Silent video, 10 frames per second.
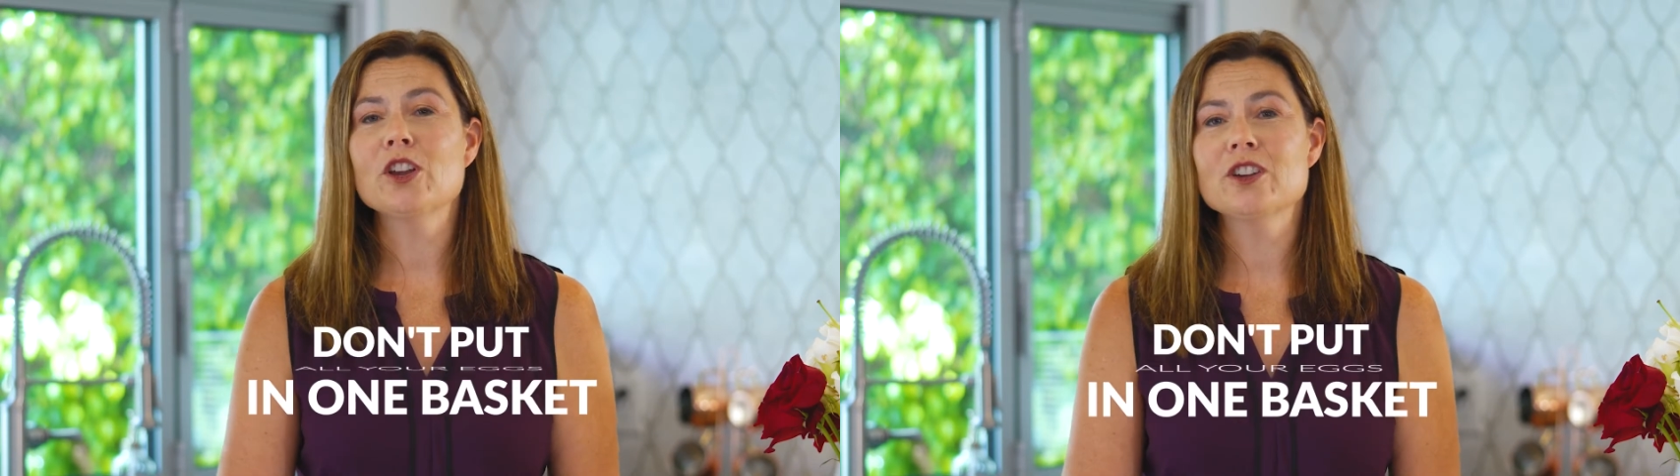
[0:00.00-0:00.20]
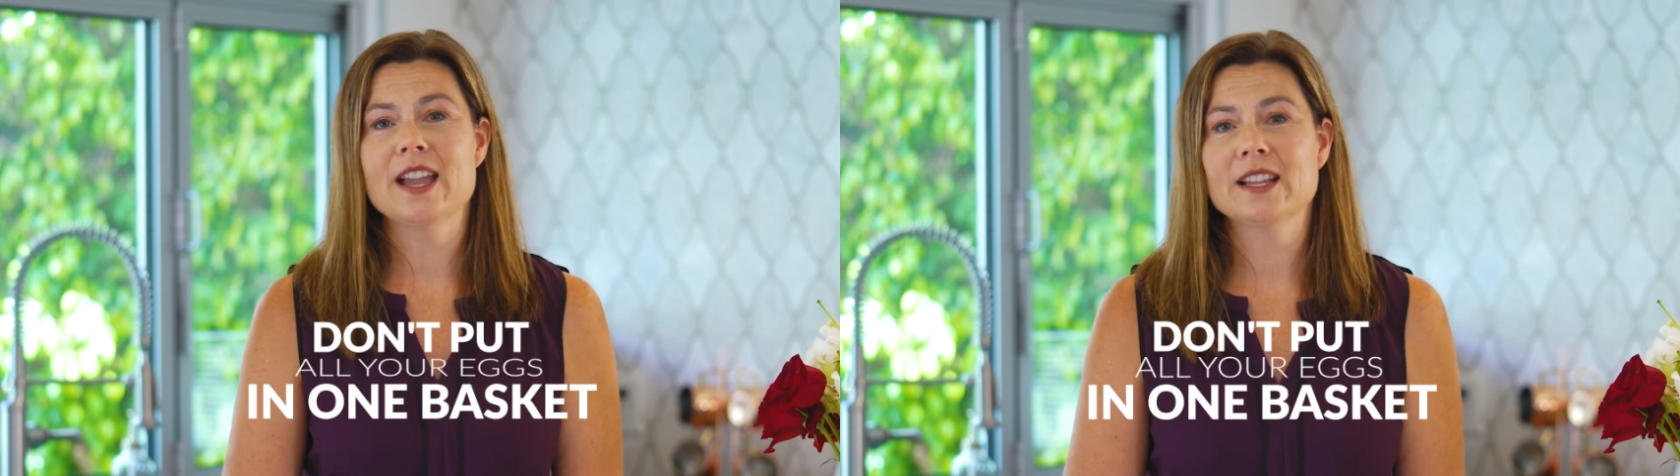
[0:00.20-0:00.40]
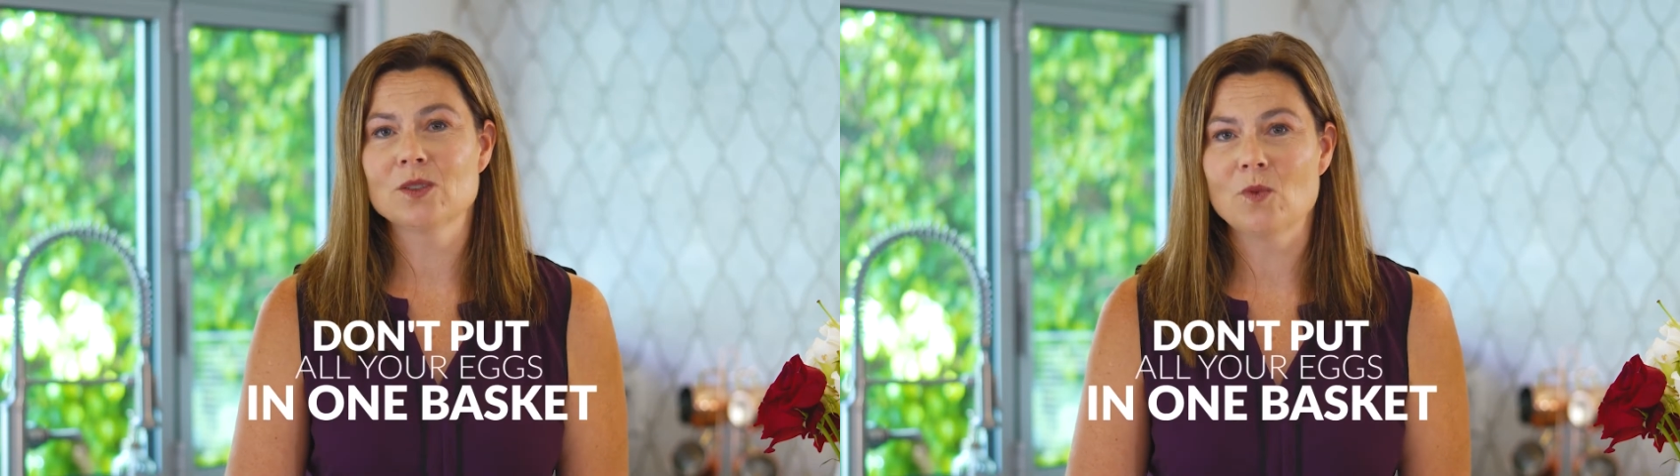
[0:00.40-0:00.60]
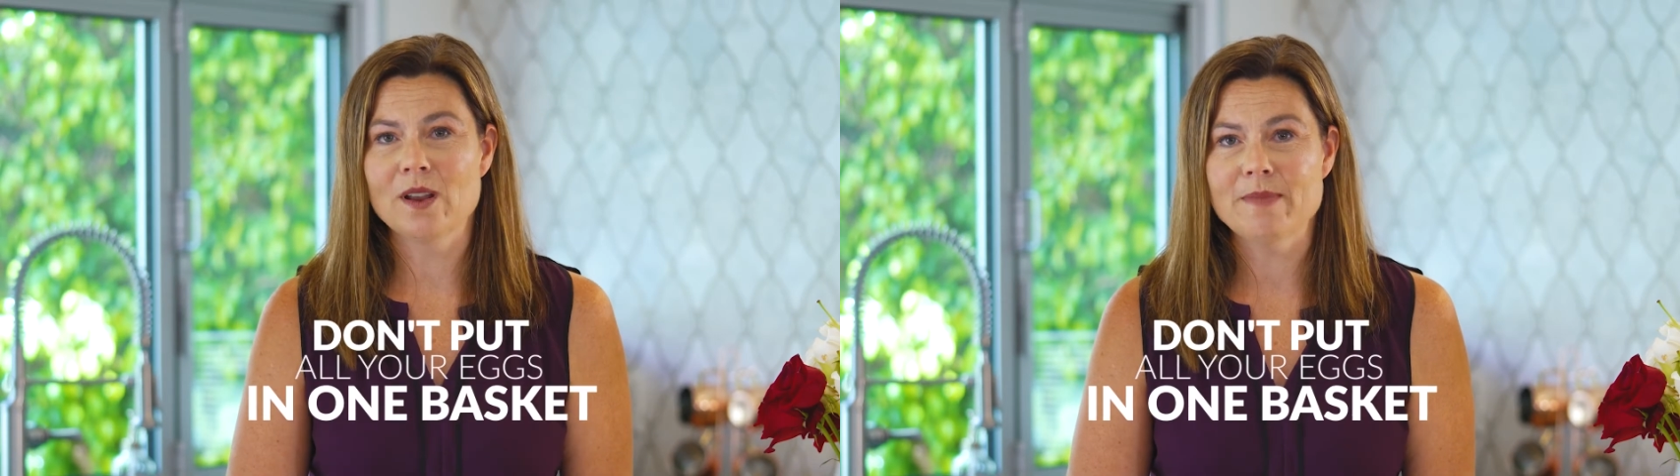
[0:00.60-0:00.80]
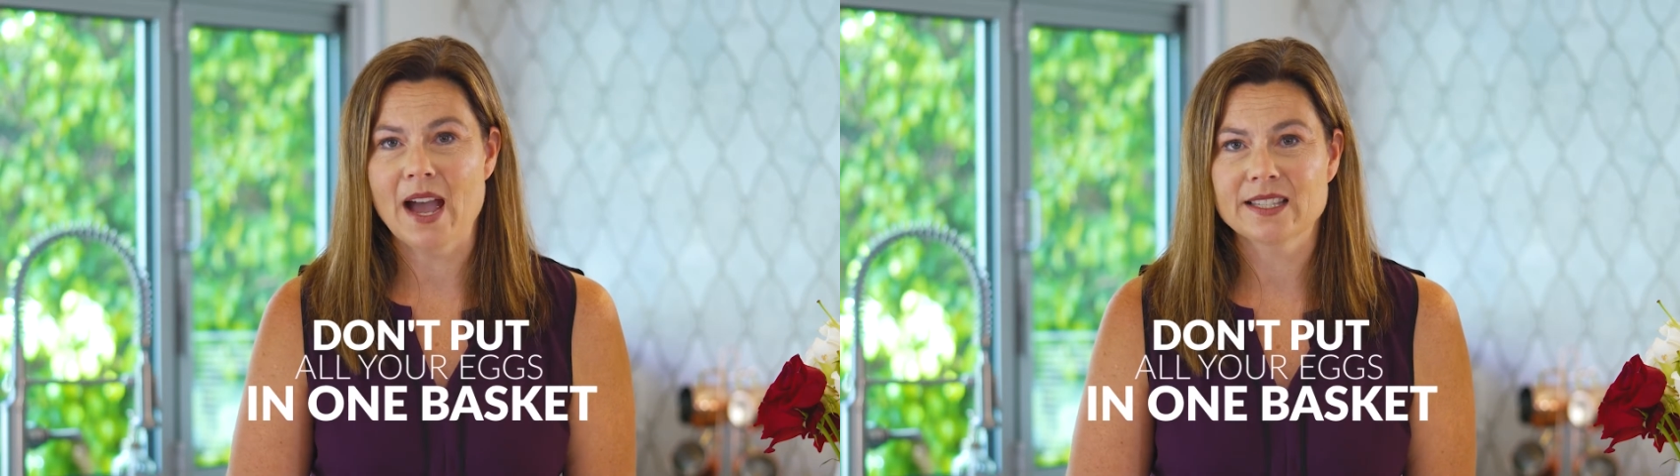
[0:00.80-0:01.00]
all your eggs in
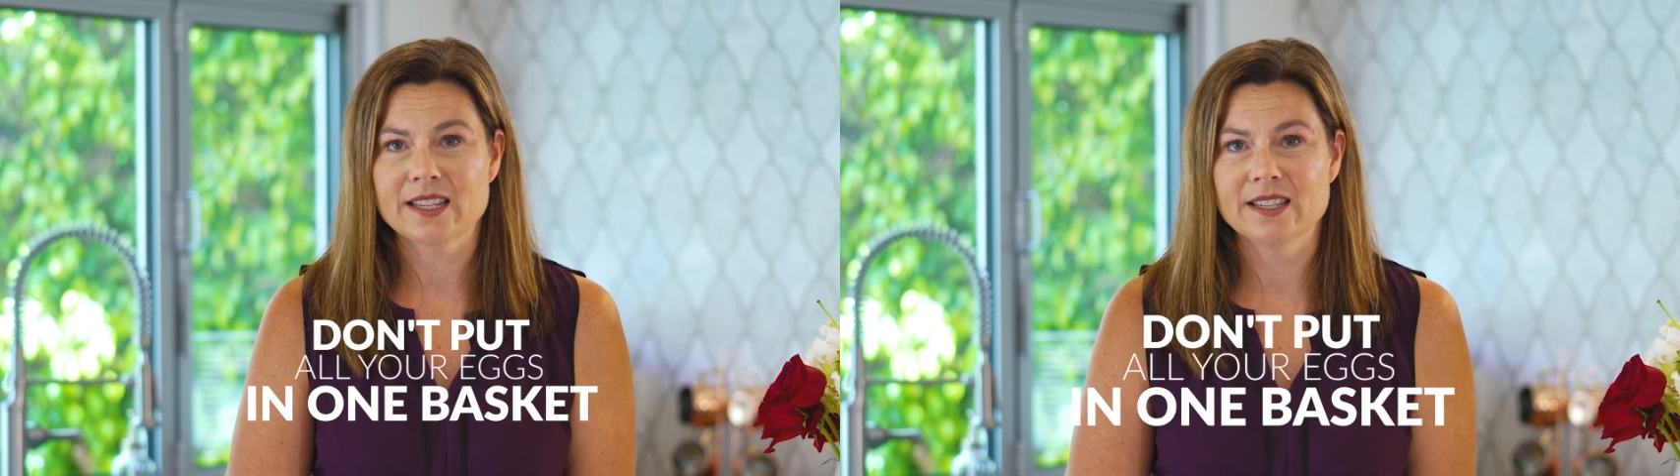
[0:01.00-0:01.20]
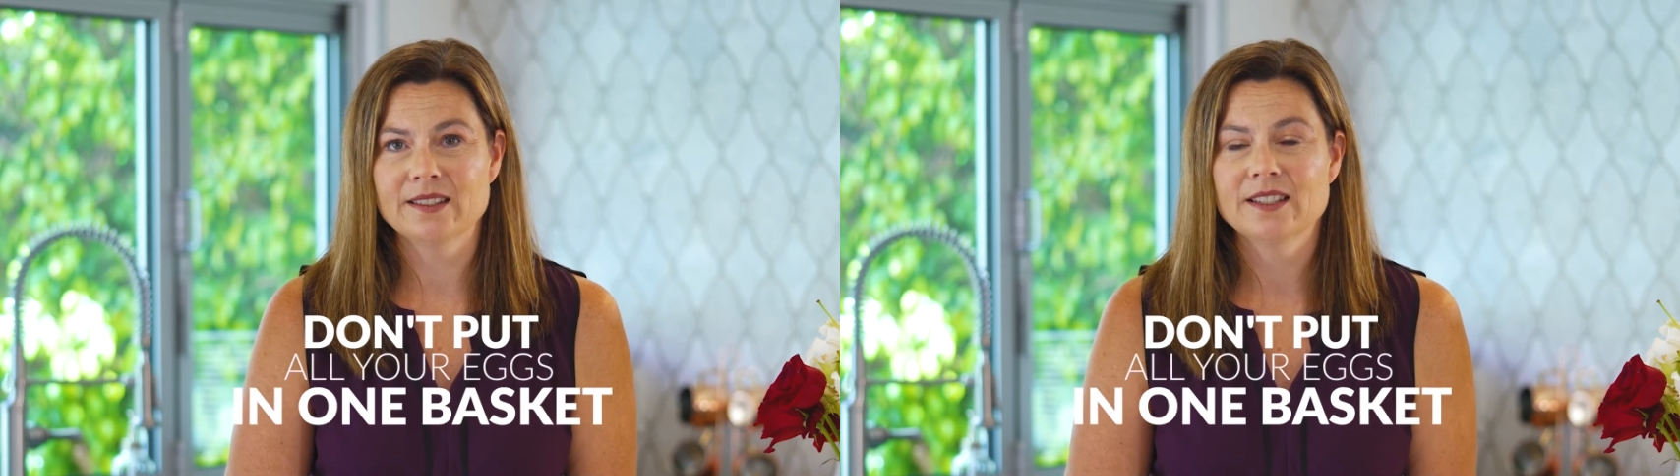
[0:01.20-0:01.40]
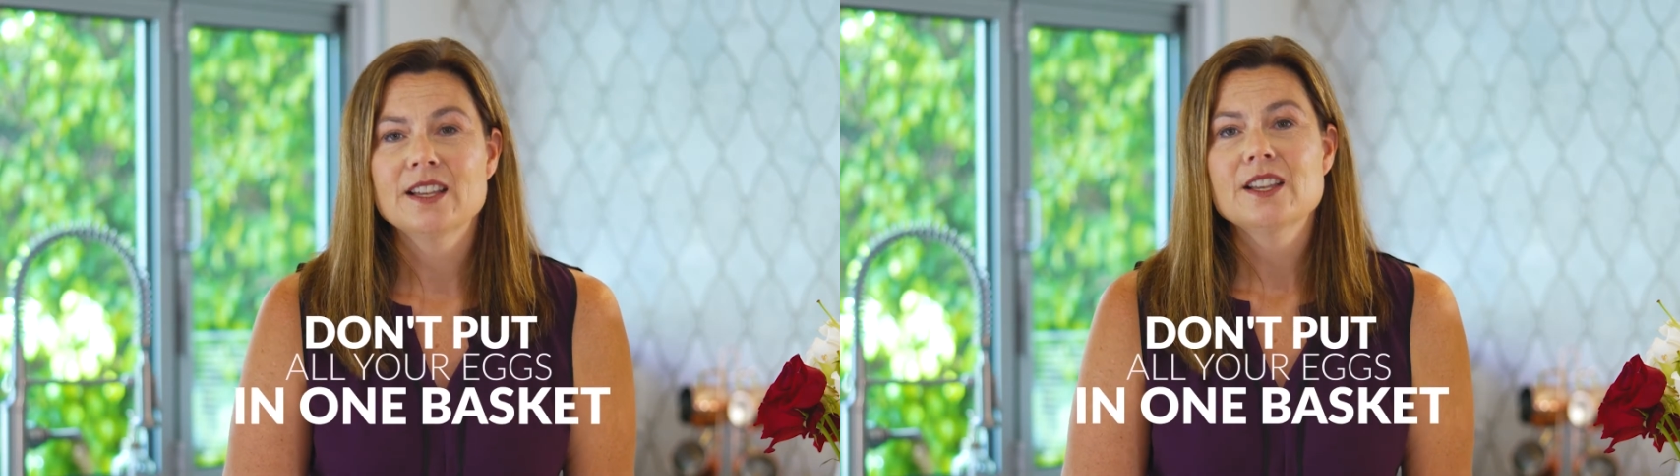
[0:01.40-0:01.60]
one basket.